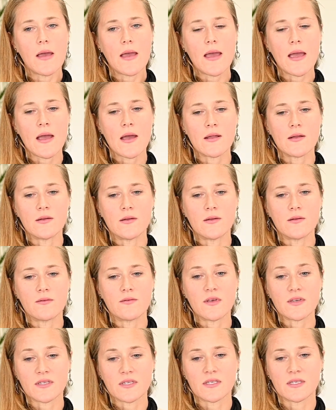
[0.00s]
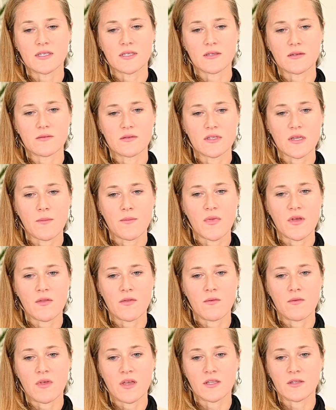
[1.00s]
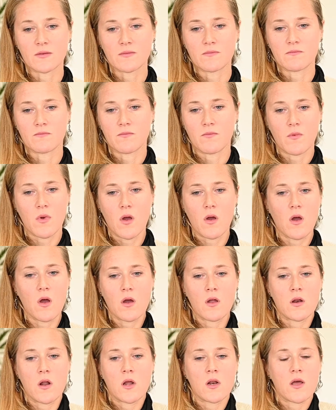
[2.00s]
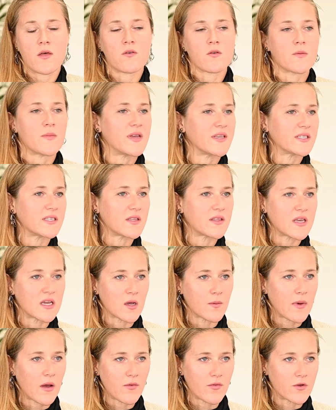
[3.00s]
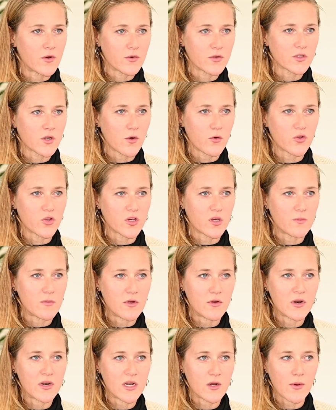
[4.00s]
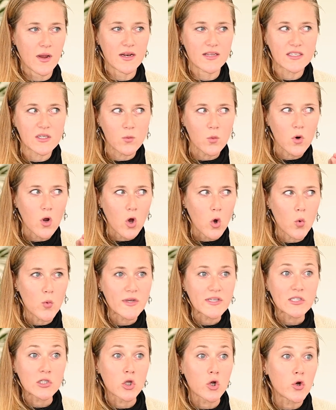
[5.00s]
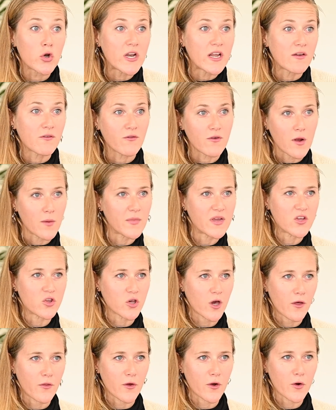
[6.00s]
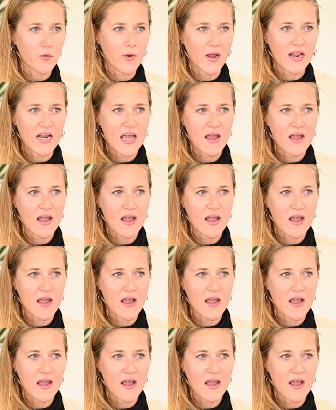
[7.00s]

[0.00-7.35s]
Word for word: And this is something that's an another amazing thing about the nurse coaching community, right? Is that we're always learning from each other, right?